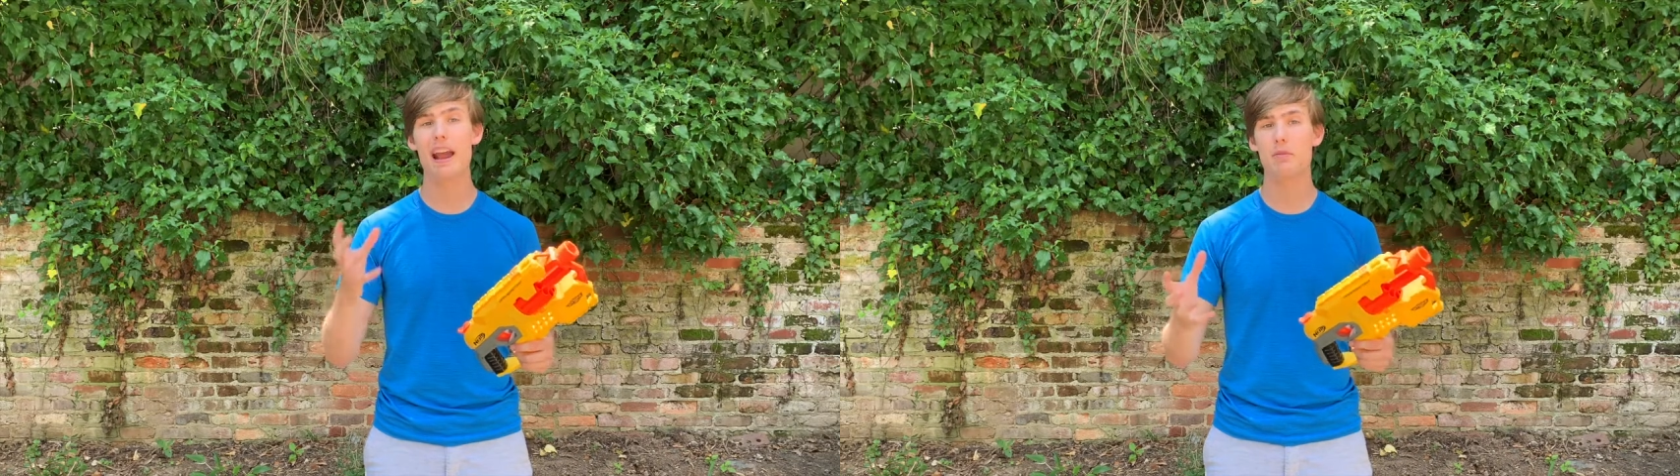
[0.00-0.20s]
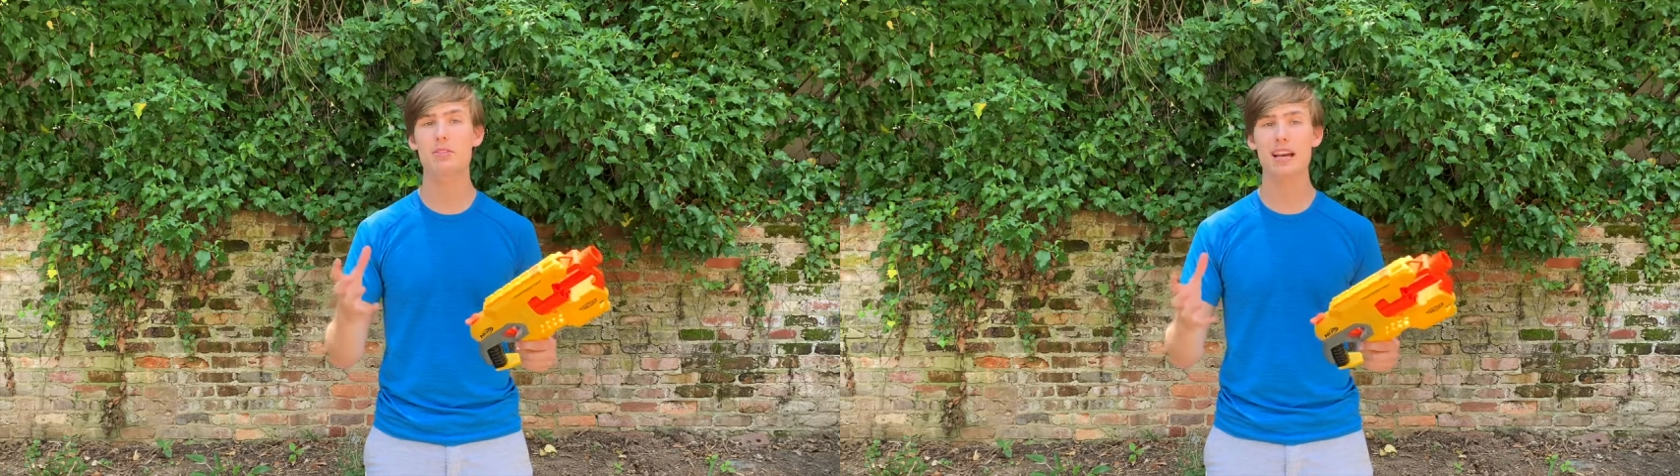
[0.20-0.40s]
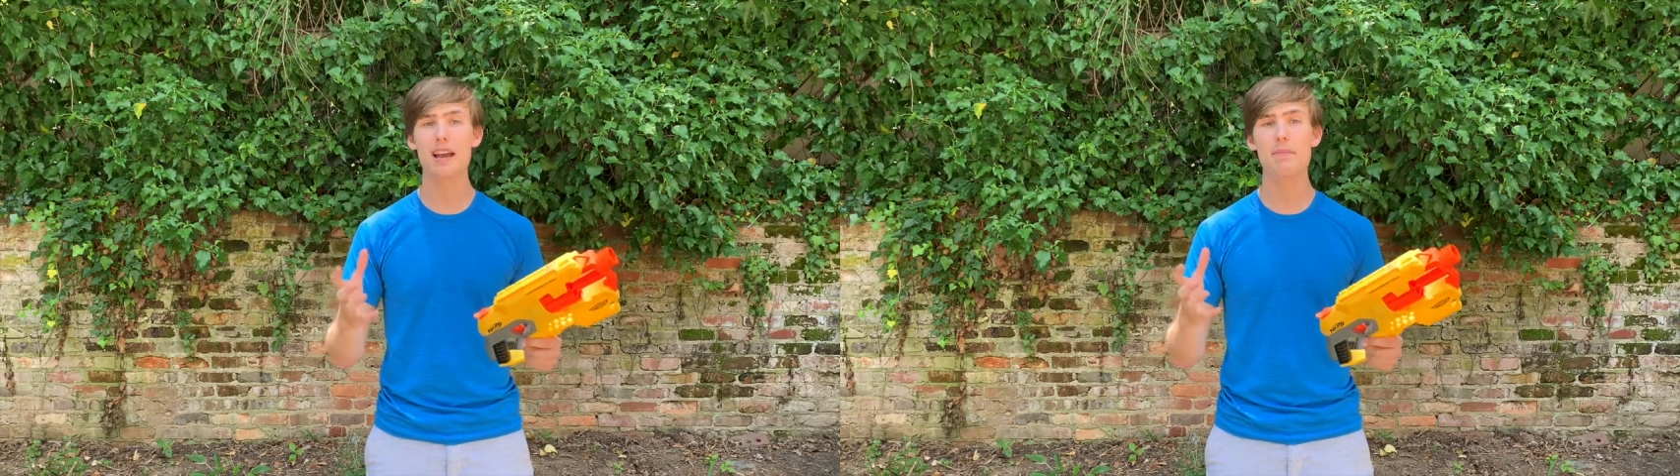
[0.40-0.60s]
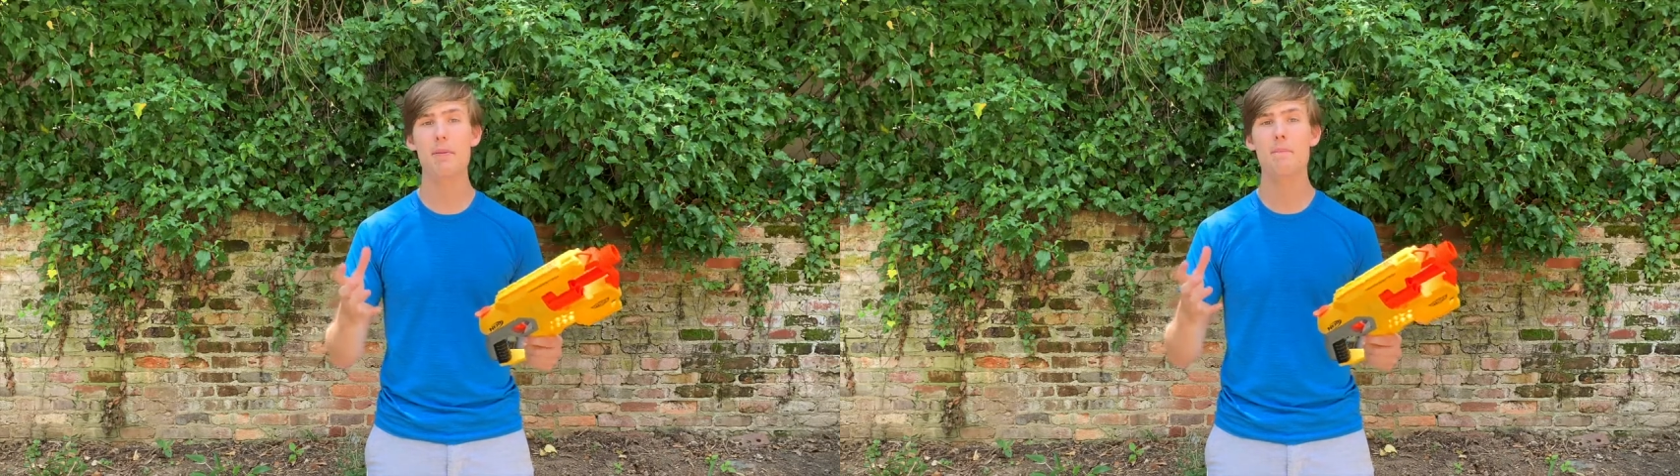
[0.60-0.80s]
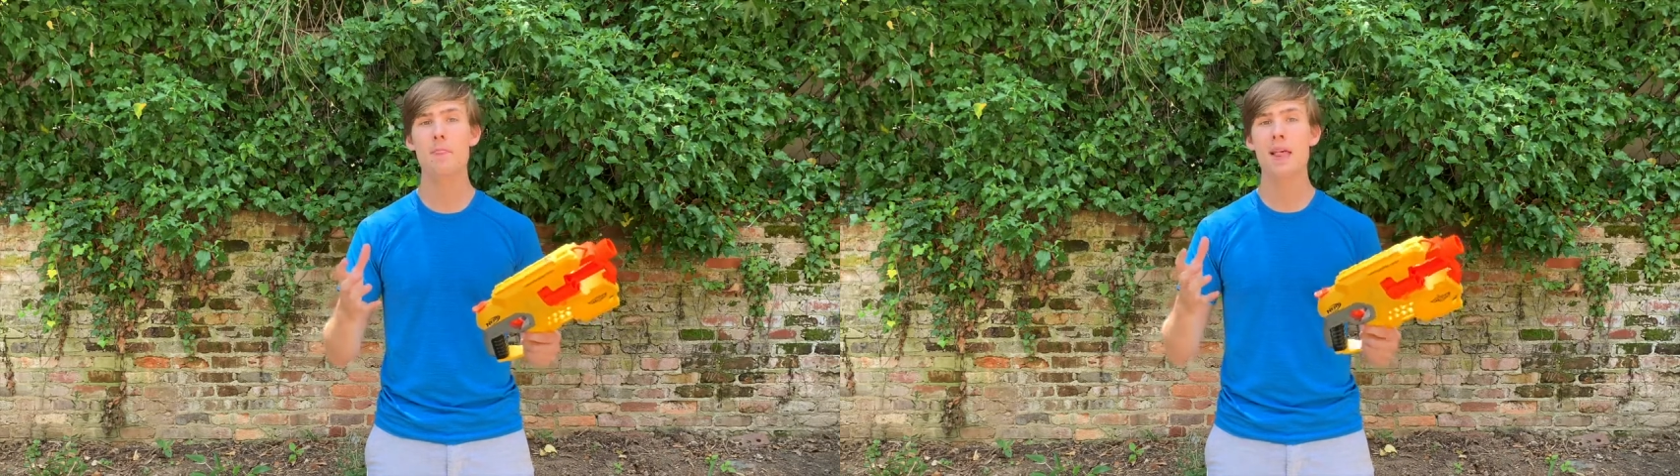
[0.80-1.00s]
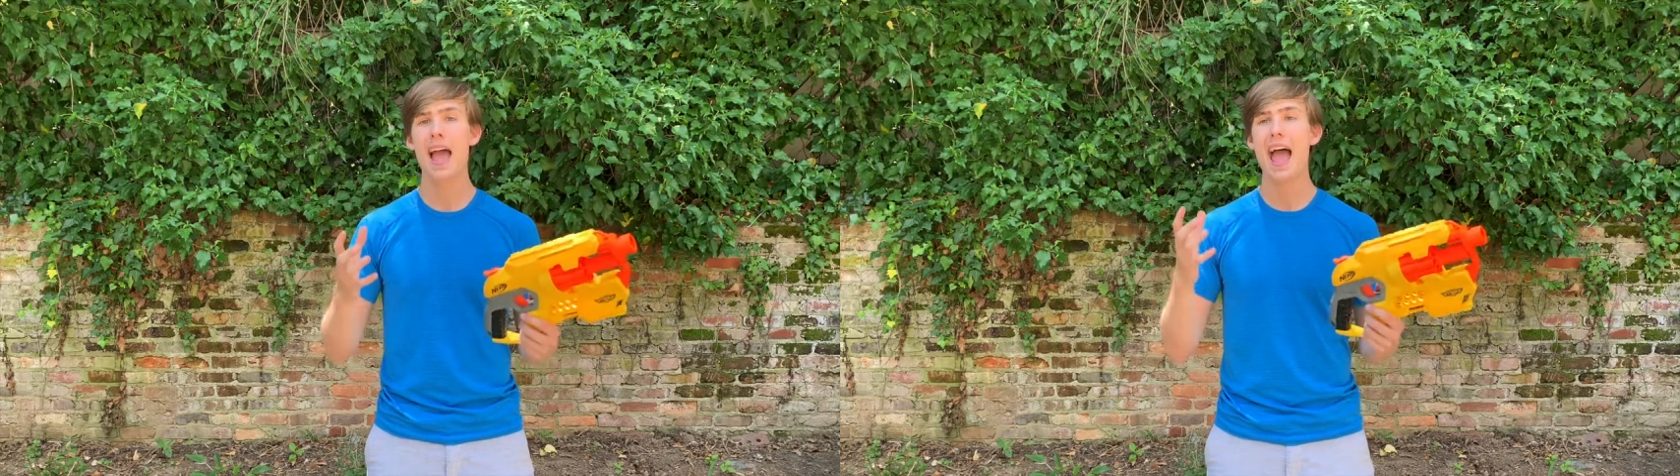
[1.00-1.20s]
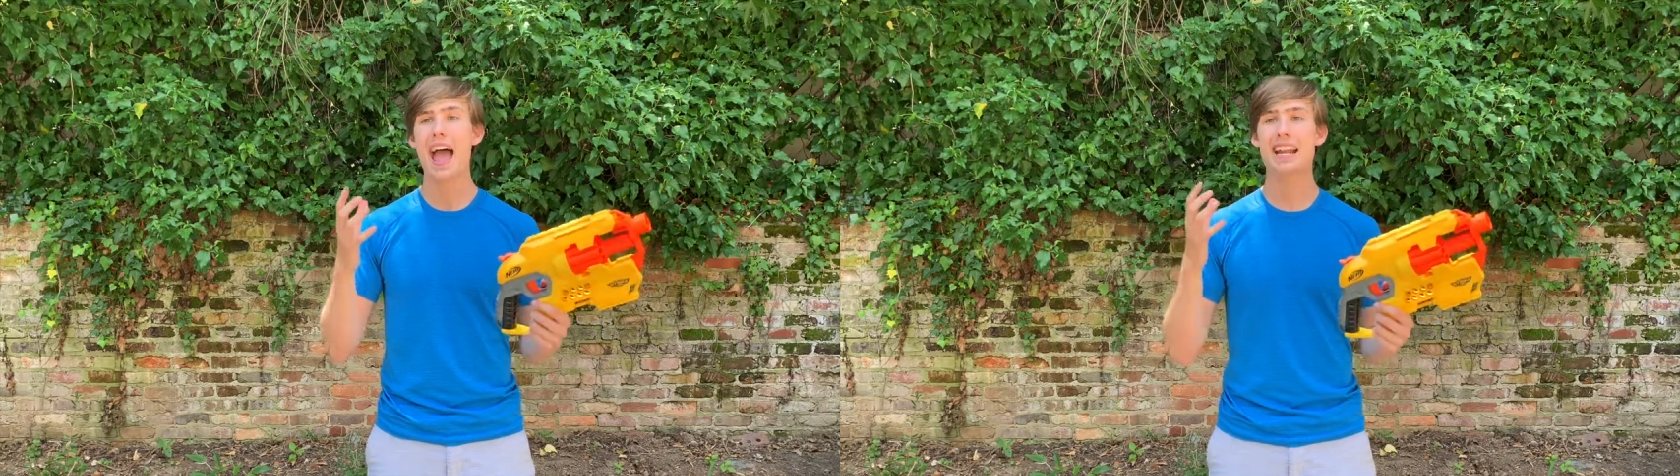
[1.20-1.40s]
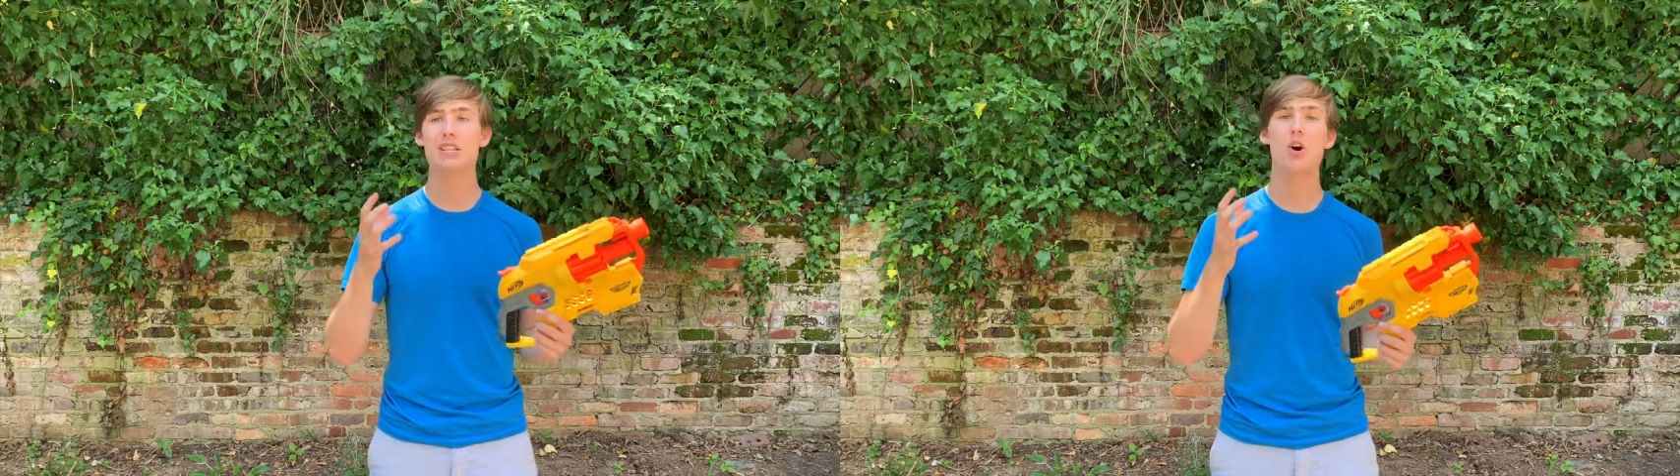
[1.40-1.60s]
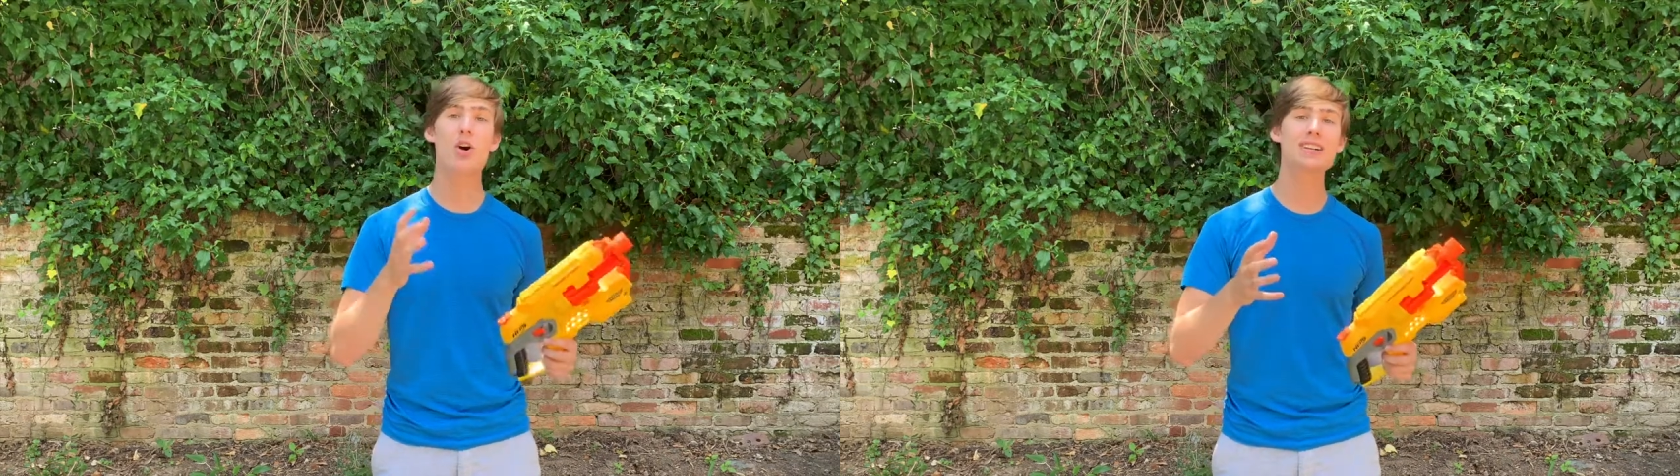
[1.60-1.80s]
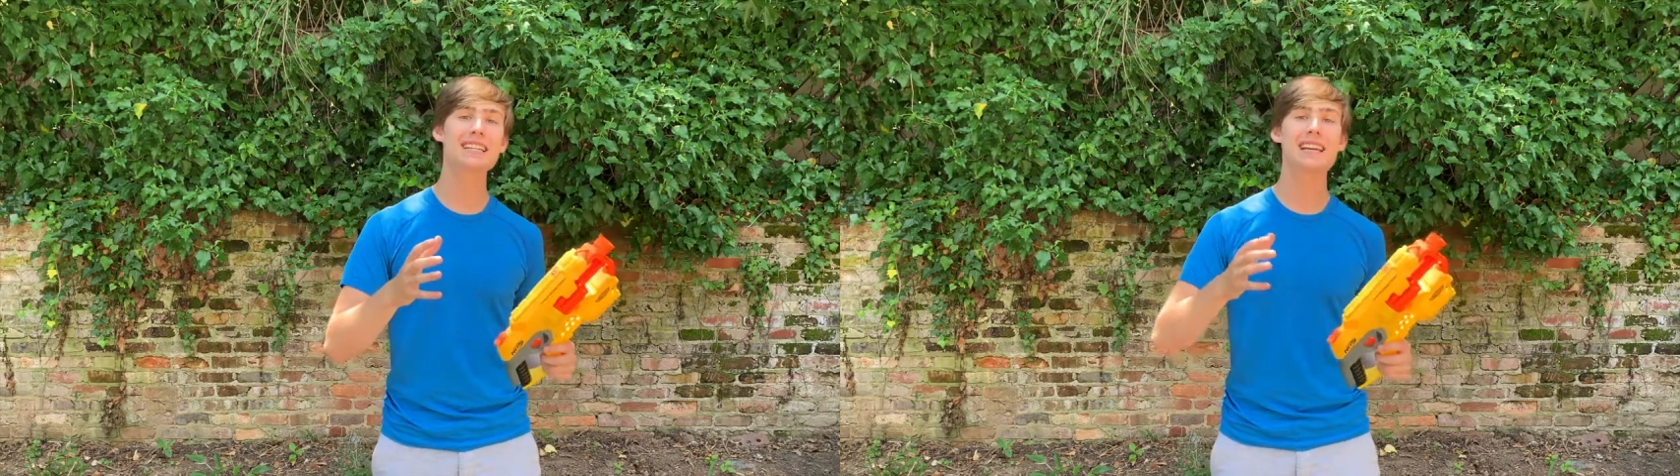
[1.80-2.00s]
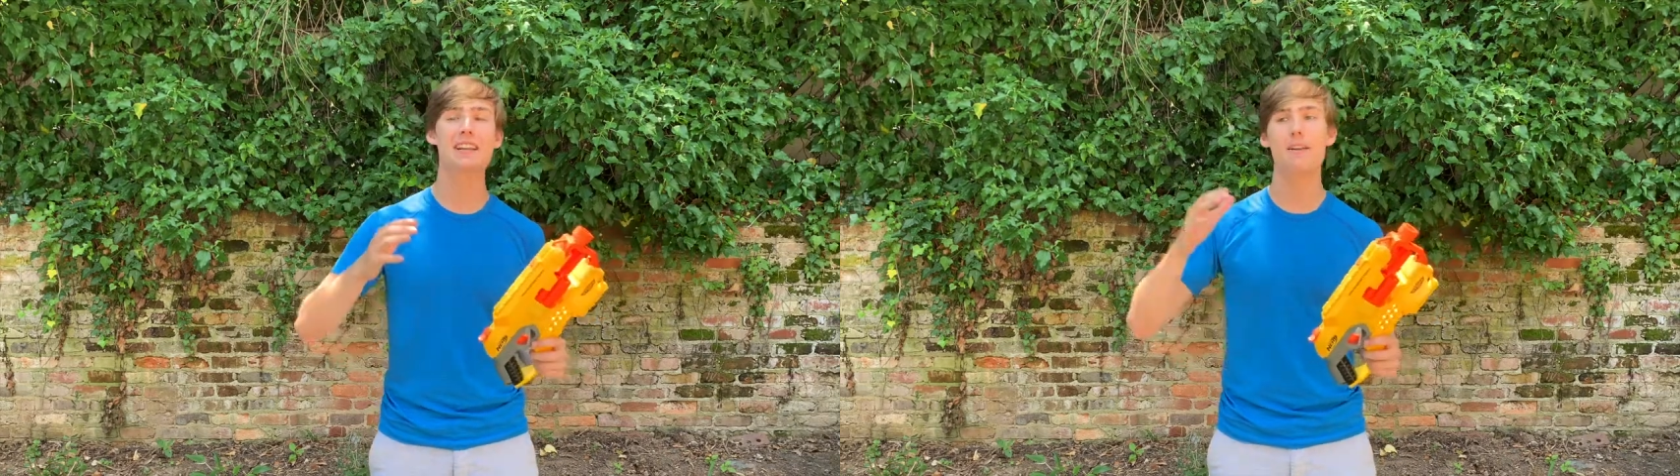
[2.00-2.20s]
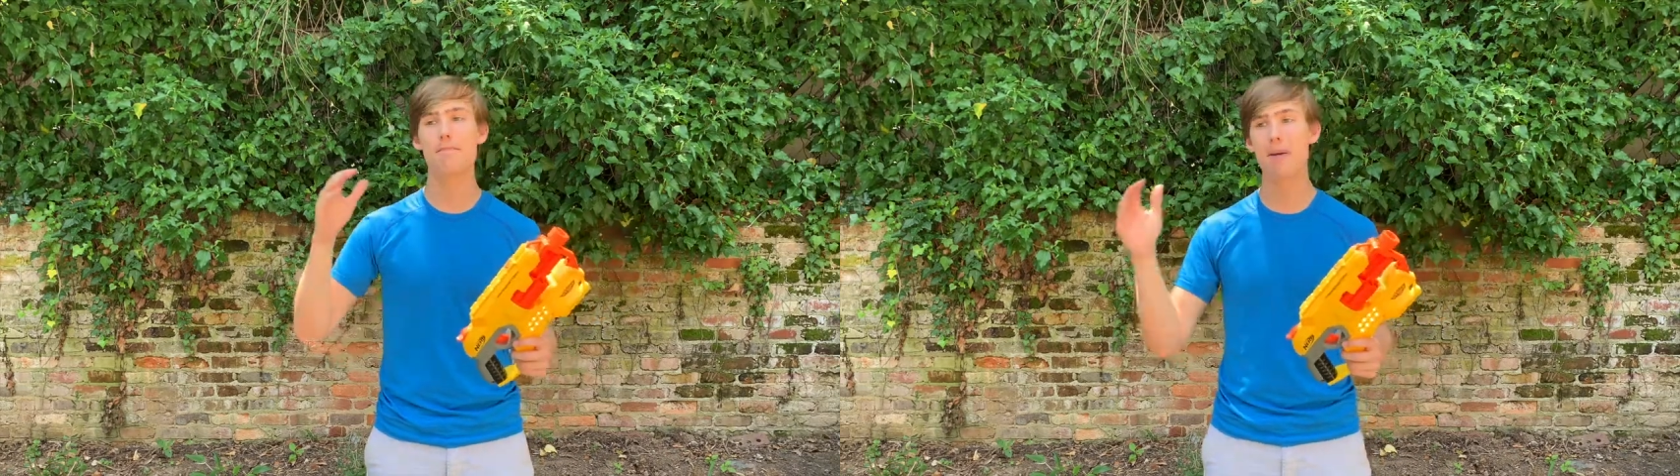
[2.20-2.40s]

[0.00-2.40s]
type, and it's hard to get enough